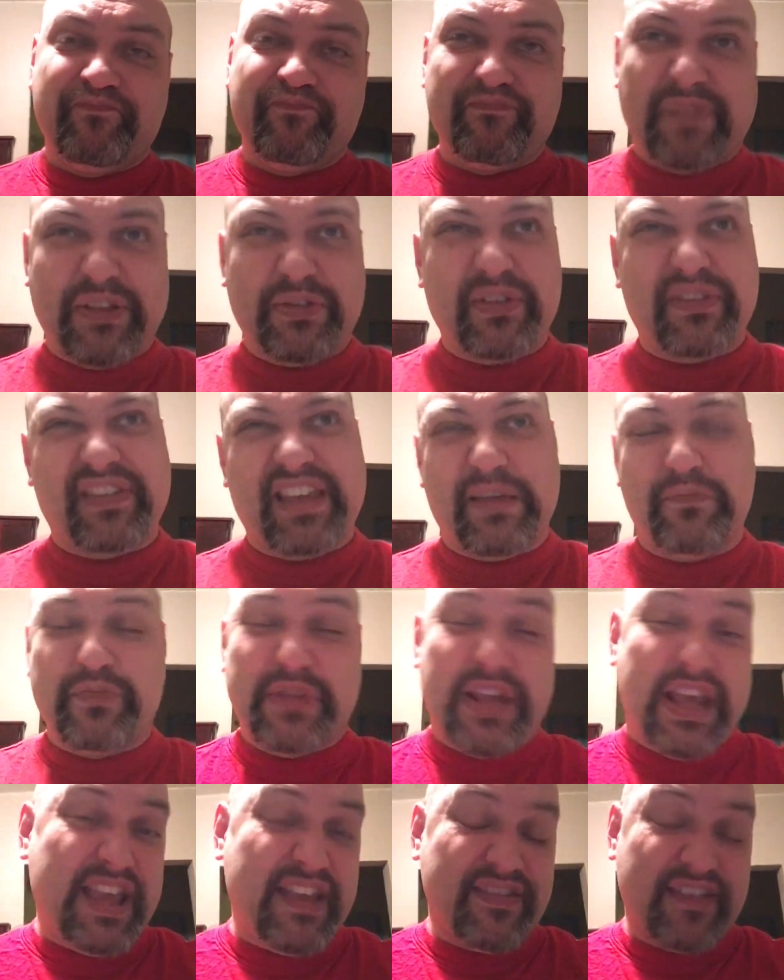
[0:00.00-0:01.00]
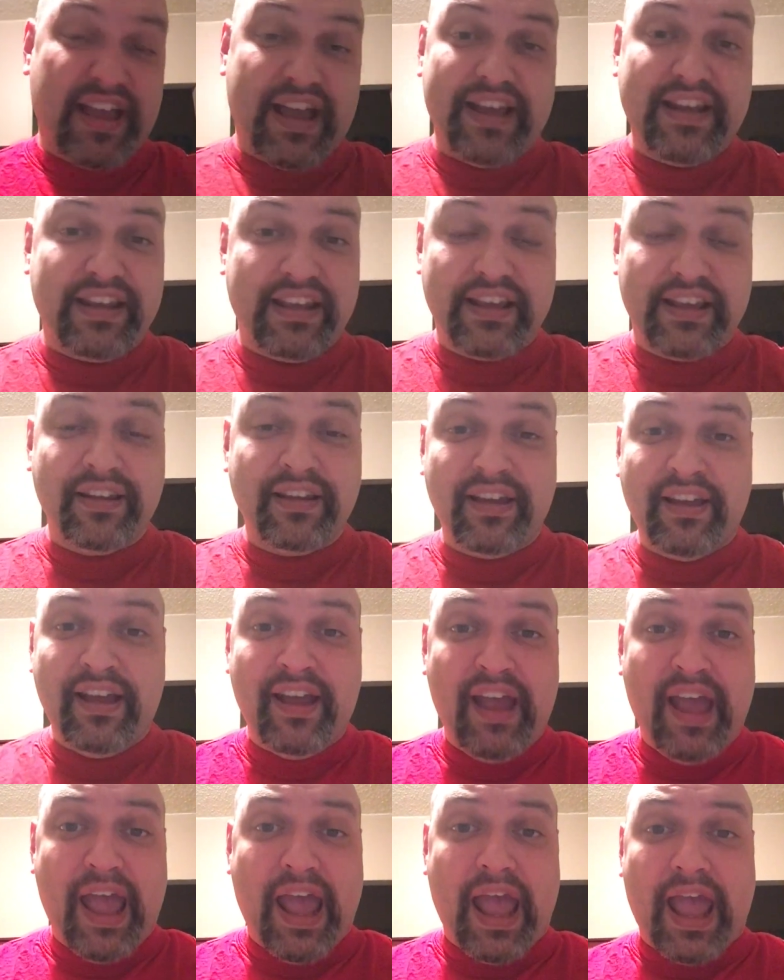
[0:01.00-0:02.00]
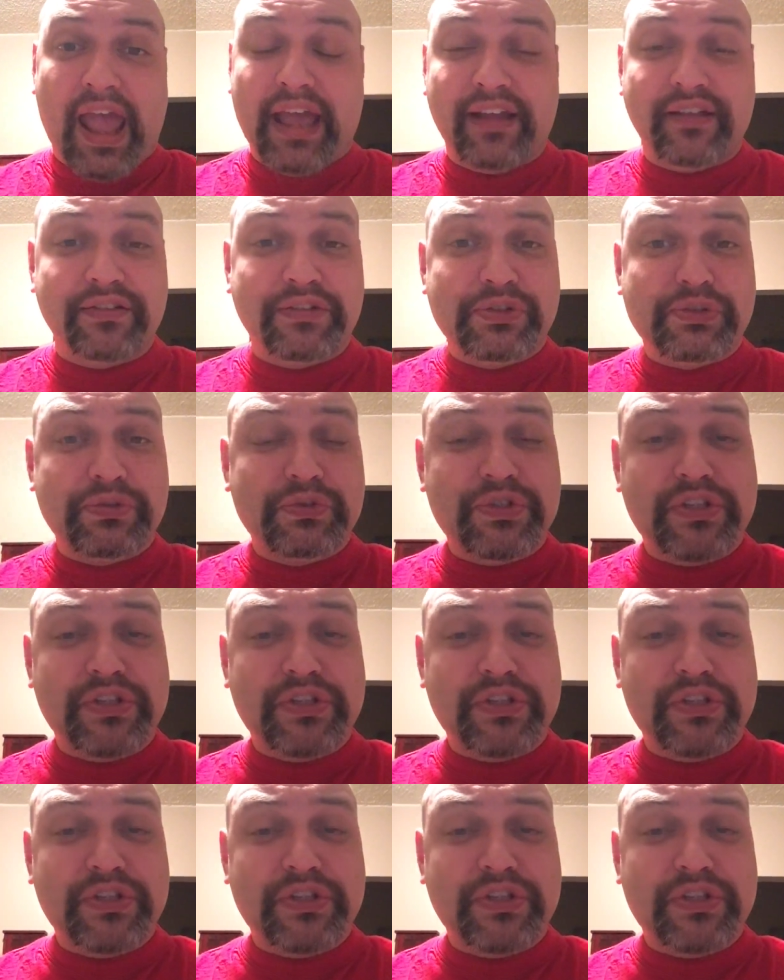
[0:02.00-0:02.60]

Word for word: about the same day as I did, and